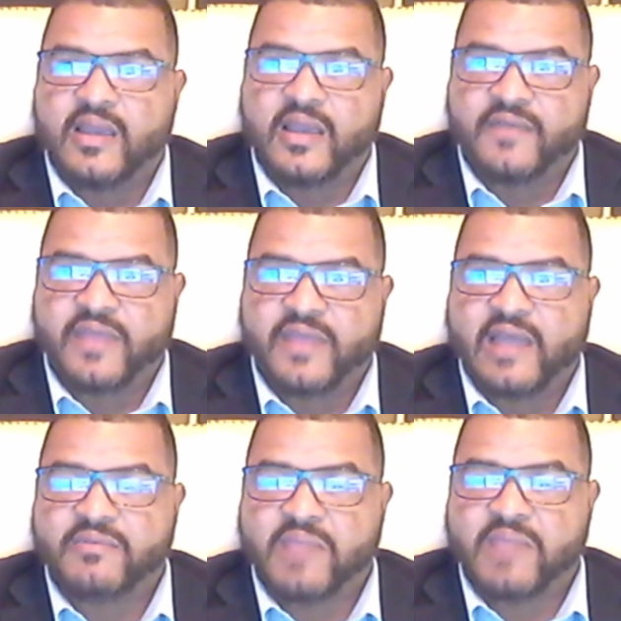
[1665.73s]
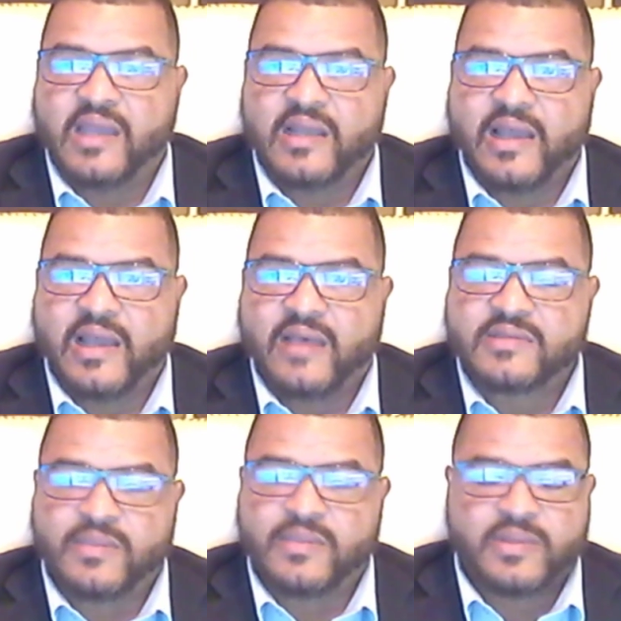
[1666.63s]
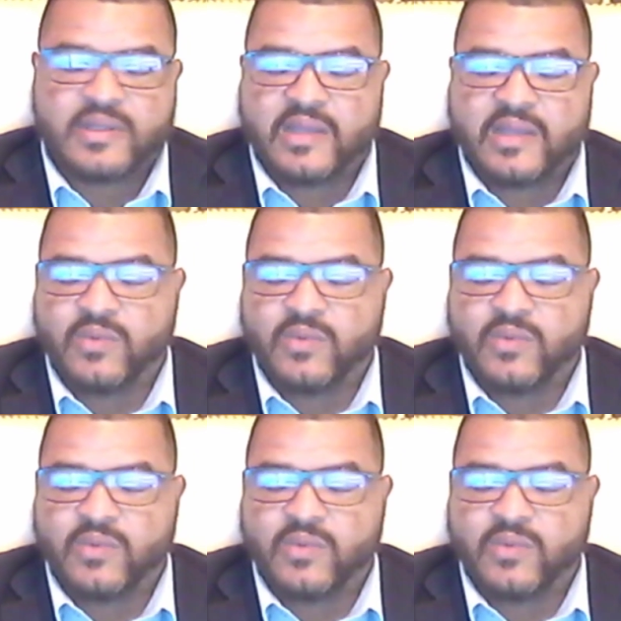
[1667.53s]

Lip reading: If they have a man in the house, typically they